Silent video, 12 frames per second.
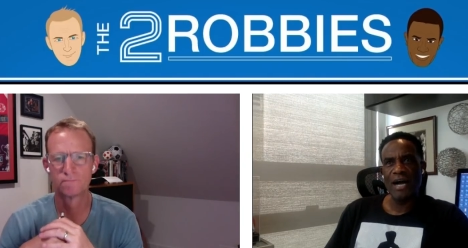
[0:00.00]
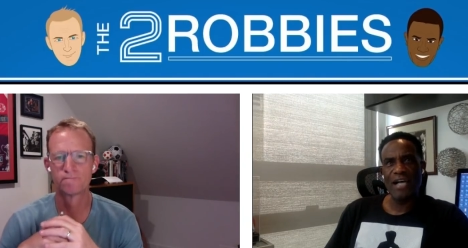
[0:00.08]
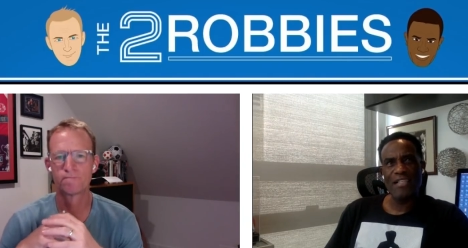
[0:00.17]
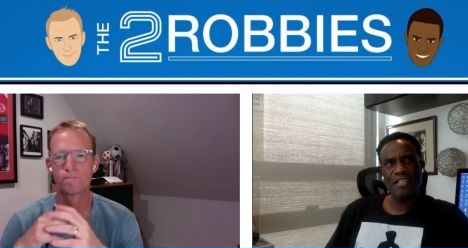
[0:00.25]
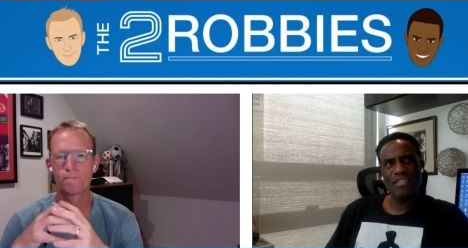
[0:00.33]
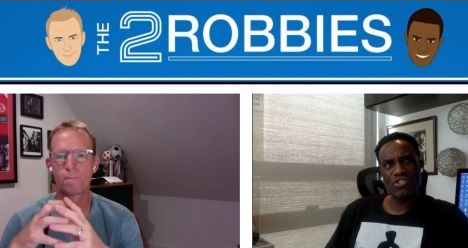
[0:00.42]

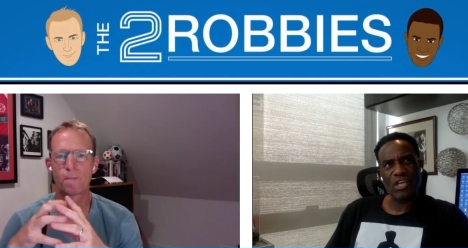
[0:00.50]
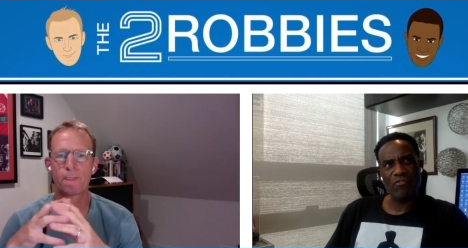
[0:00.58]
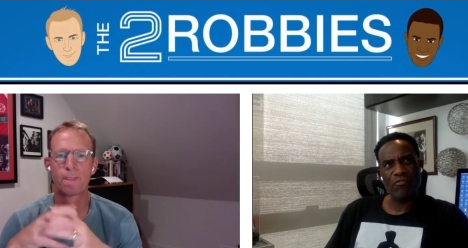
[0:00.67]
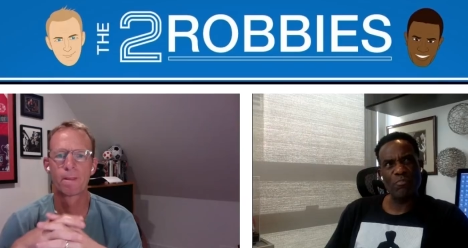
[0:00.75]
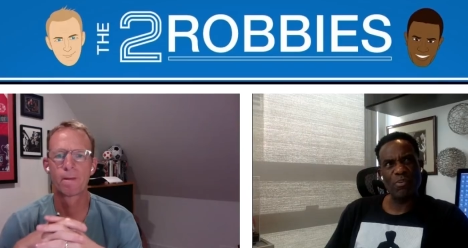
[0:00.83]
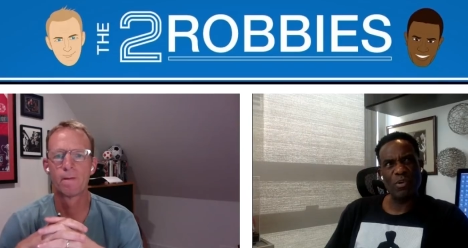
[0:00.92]
Speaker 1: I think the
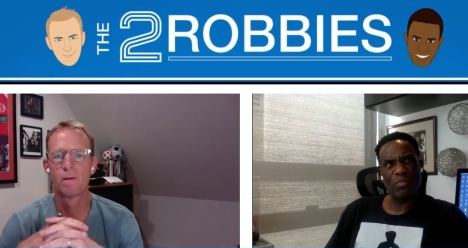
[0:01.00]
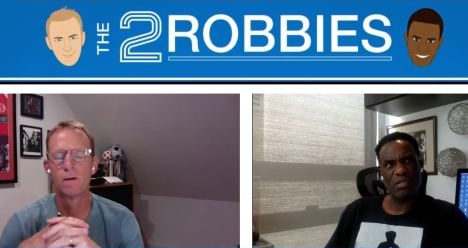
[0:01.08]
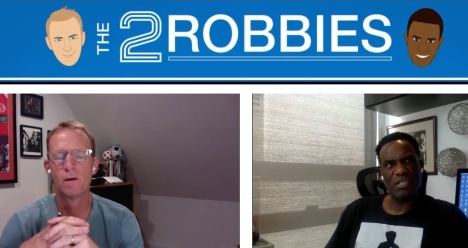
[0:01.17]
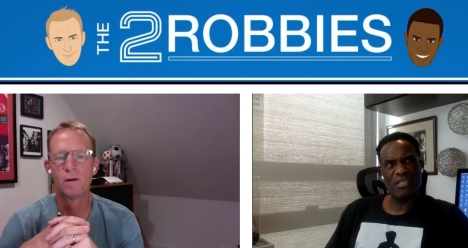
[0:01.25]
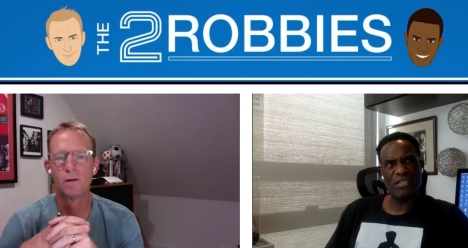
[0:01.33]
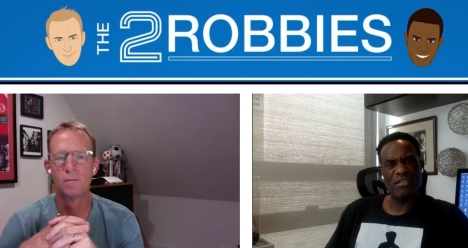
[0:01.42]
general
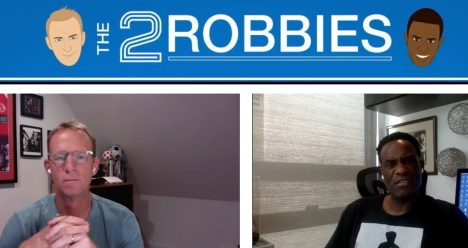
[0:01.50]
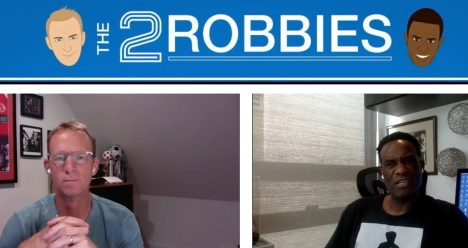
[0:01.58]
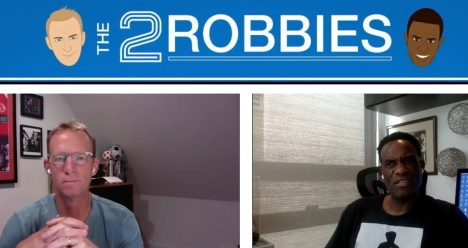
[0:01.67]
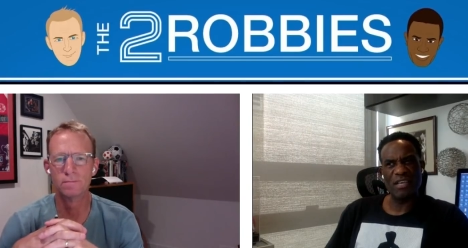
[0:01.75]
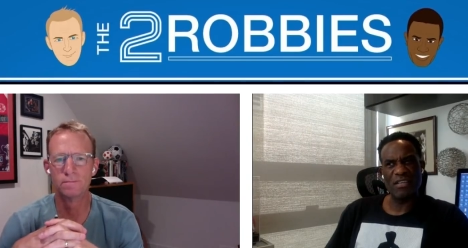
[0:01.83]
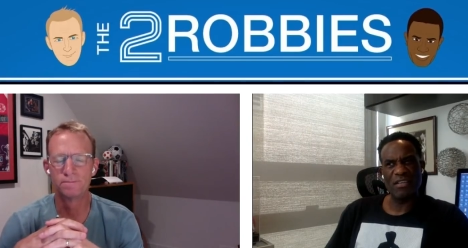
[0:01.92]
public
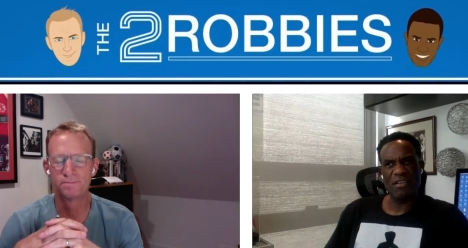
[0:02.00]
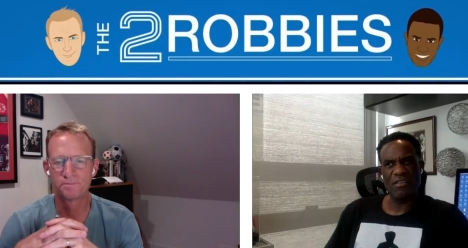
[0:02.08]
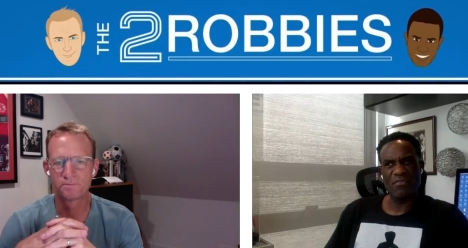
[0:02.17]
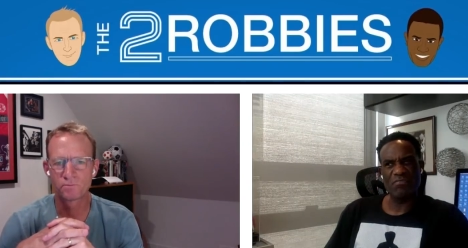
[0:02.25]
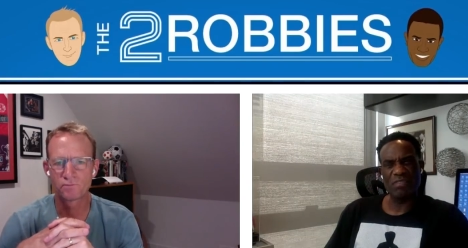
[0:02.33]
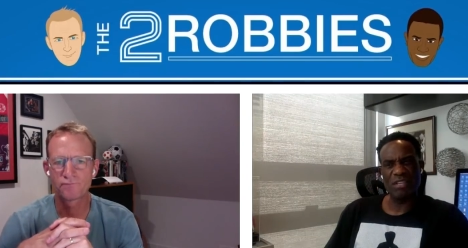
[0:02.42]

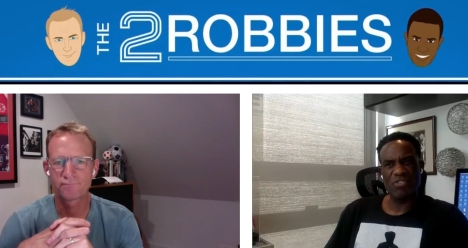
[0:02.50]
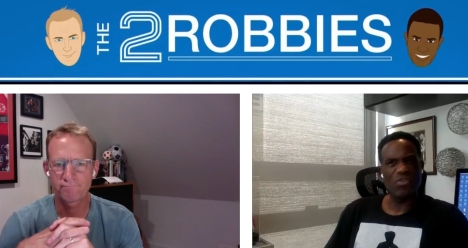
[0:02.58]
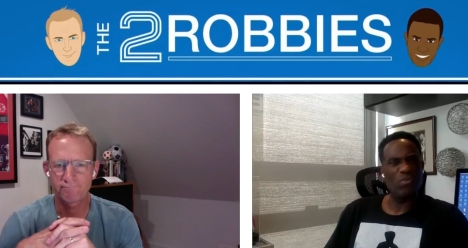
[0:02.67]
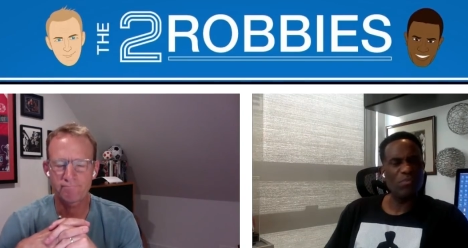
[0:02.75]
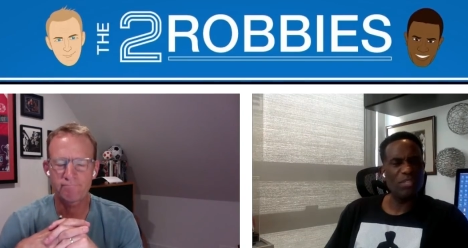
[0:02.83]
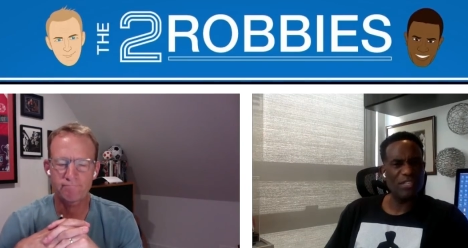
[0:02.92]
are,
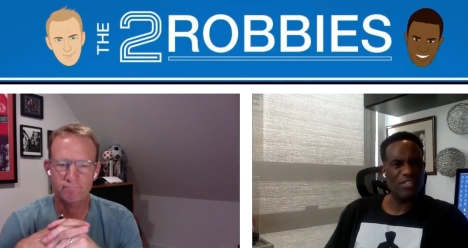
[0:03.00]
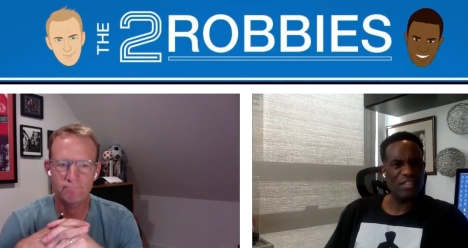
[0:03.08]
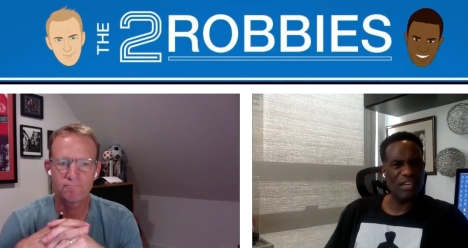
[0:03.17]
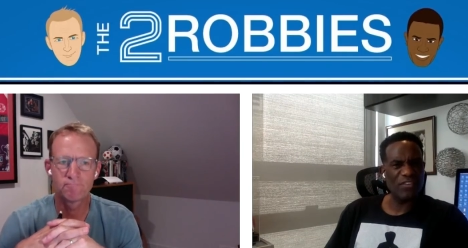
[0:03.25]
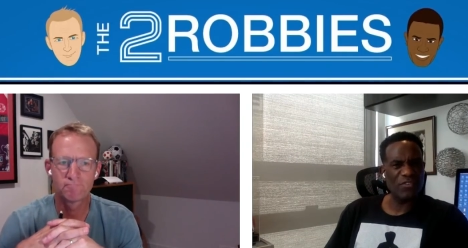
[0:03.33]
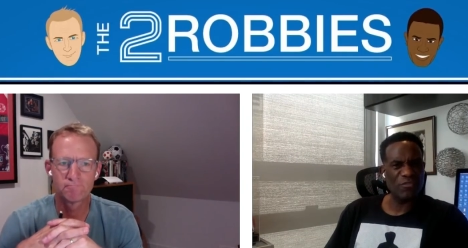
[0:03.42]
done with
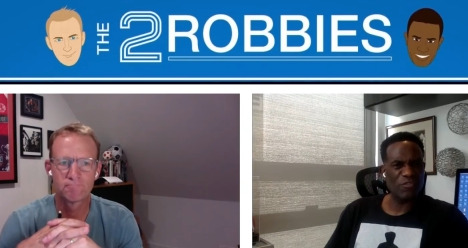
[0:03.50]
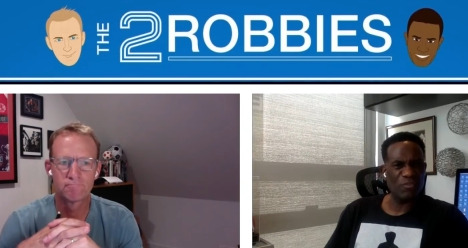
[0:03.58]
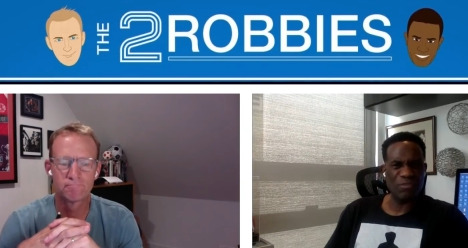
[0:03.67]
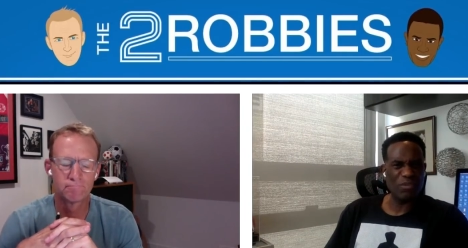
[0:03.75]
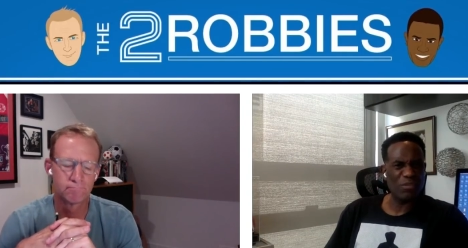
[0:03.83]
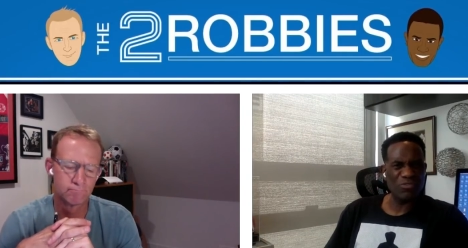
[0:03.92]
international football.